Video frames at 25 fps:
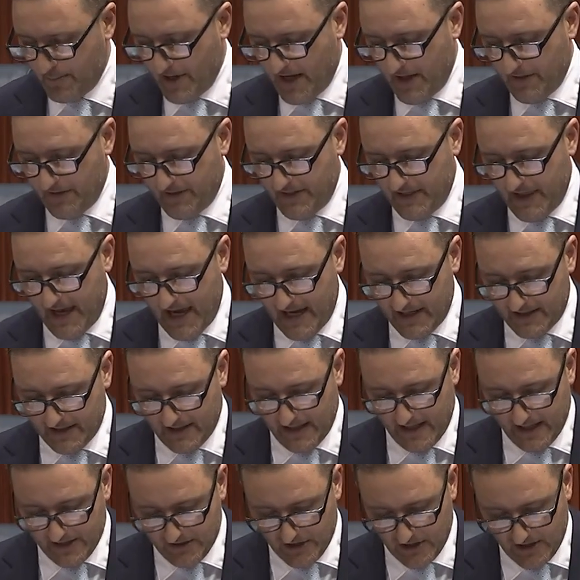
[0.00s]
but that
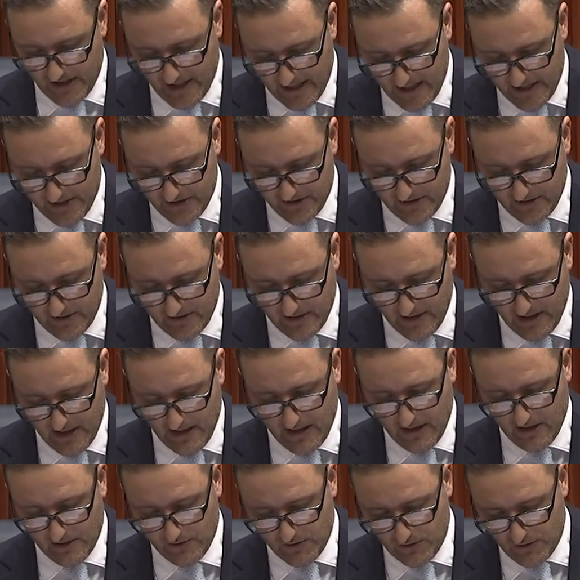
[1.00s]
education
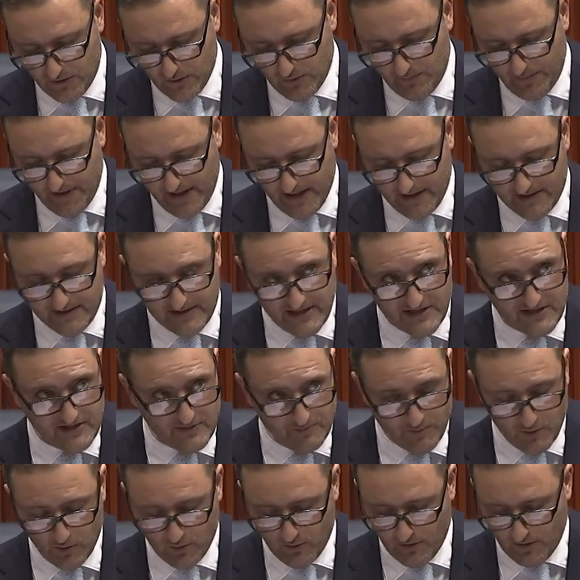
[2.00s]
should be
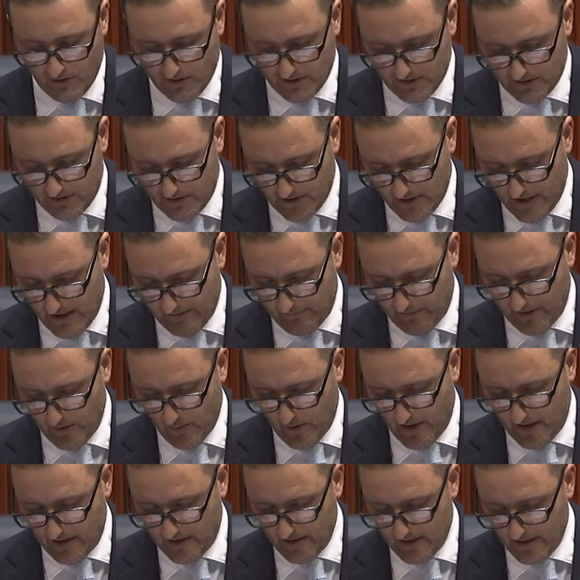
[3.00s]
accessible to
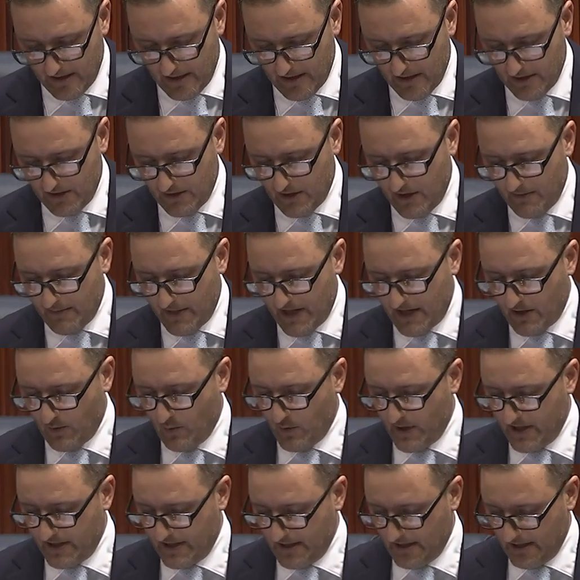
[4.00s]
everyone, no matter
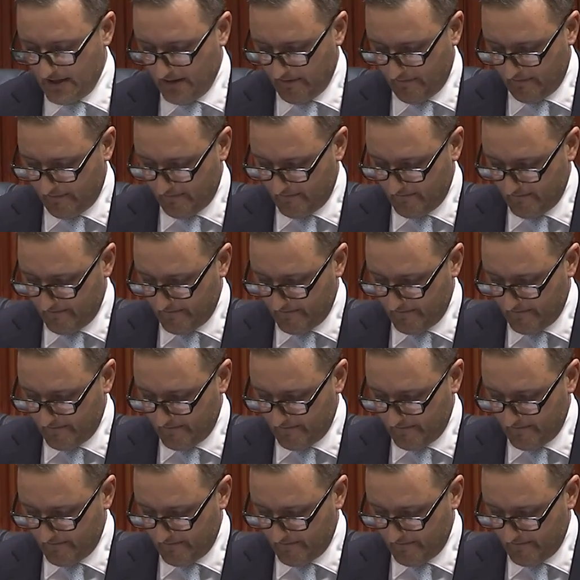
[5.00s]
where you live.